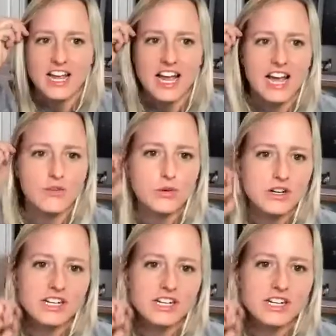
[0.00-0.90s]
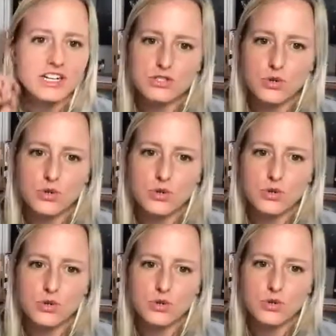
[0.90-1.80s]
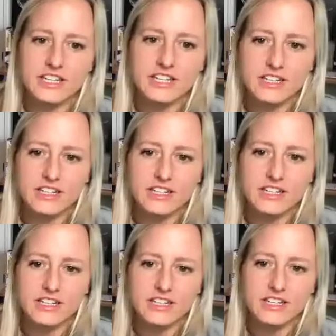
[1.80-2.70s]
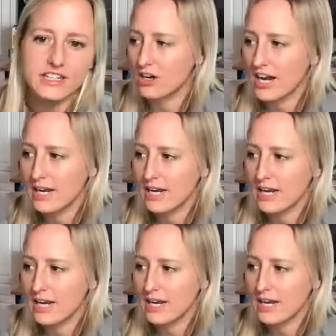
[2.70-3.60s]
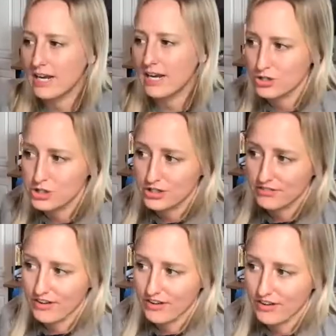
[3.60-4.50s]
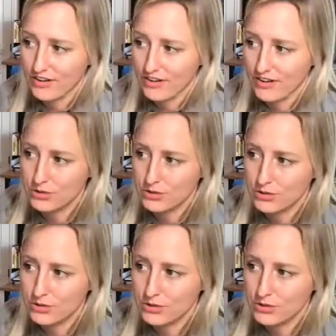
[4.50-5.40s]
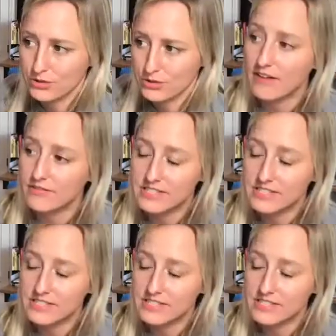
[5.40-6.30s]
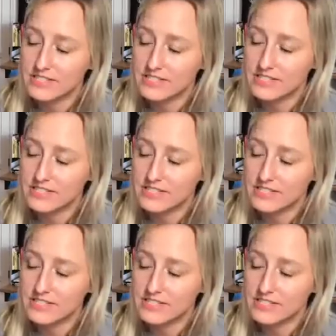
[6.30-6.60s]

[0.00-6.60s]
and we're gonna give you a tour of what I would say are 8 most common words you're gonna find when you start working with graph databases.